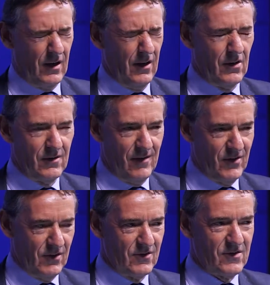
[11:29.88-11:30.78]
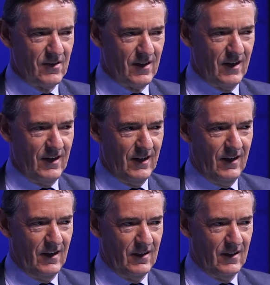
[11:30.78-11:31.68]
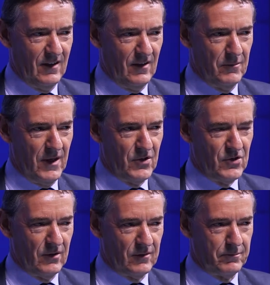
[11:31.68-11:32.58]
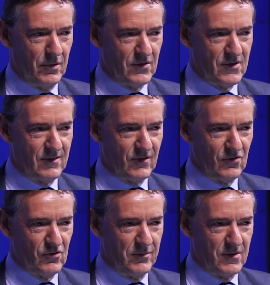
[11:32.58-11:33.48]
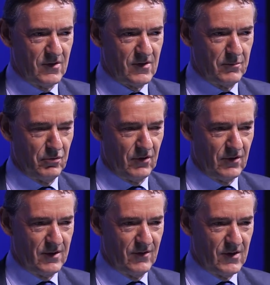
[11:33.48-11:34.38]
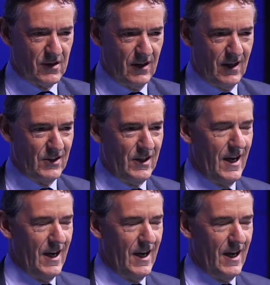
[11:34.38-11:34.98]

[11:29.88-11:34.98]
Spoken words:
a lot of evidence that they are major positive contributors to productivity. And